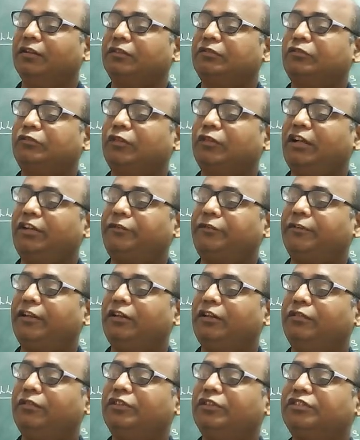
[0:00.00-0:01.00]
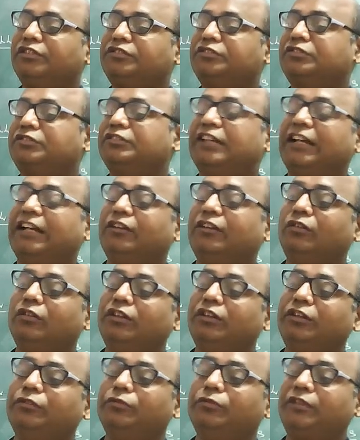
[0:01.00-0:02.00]
12 hours, then
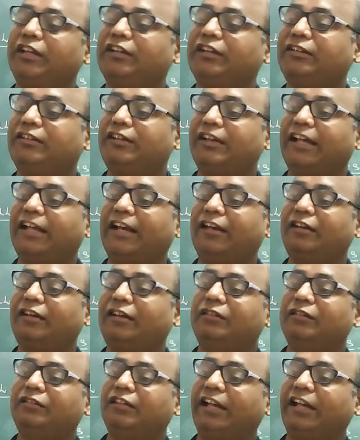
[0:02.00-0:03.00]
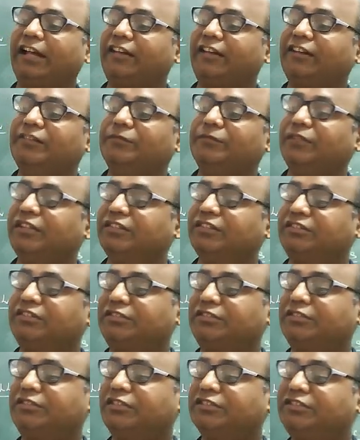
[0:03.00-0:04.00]
only you can crack. Cracking
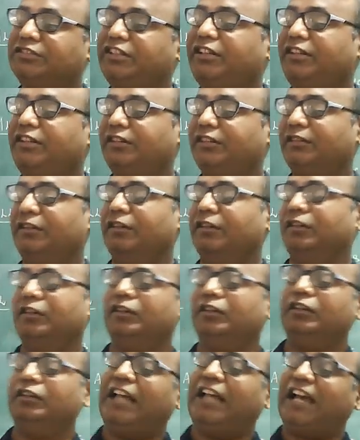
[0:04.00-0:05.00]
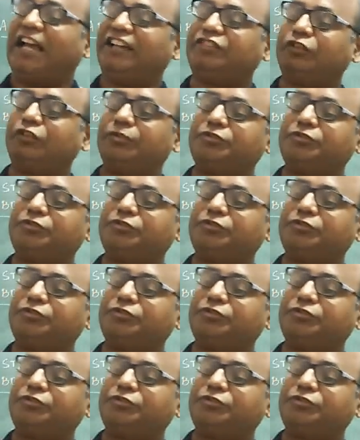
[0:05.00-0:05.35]
means, see, lakhs of